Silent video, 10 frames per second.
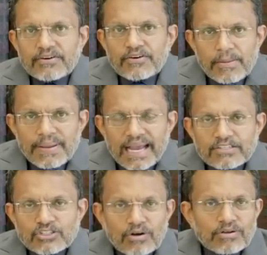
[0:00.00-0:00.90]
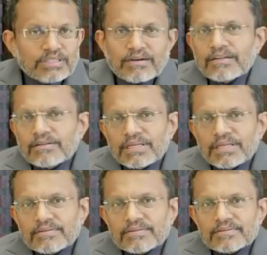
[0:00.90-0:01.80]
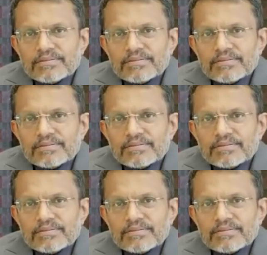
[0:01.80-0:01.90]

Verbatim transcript: their impact on the economy.